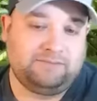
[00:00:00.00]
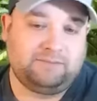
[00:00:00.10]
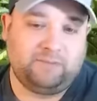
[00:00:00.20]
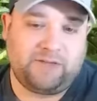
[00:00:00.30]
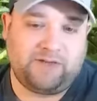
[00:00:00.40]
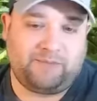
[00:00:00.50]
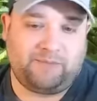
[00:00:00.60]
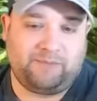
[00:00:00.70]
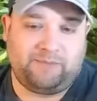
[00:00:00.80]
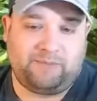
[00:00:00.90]
She's
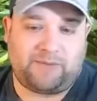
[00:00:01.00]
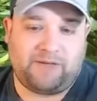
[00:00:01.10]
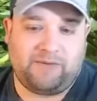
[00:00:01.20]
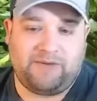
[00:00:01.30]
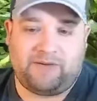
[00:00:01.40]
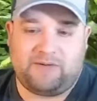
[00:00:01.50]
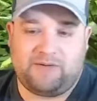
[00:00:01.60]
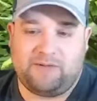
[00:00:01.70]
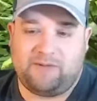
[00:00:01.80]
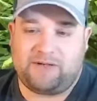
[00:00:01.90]
probably the
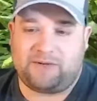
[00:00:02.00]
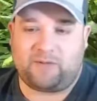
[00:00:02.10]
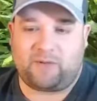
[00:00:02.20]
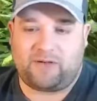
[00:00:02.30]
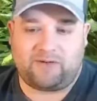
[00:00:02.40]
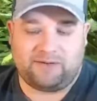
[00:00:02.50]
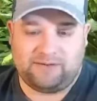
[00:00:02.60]
only one in the world.